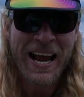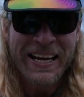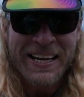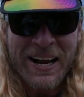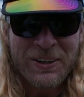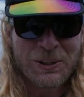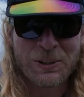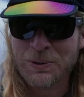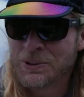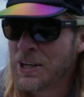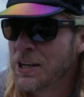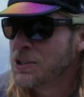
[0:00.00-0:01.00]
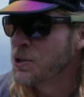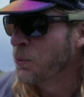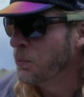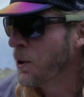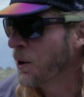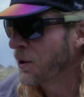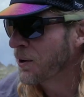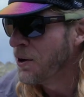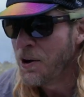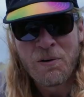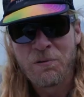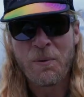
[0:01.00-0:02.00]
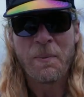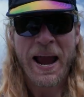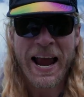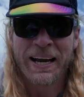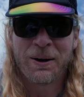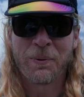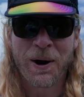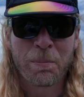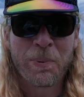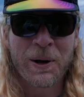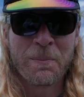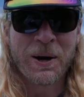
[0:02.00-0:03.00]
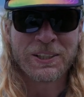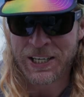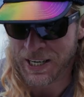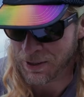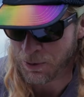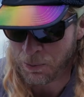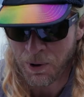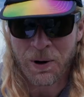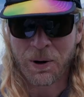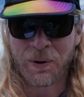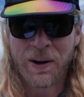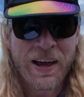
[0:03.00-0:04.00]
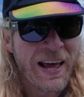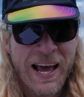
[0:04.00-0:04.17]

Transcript: that I can now use to work from anywhere pretty much in the world.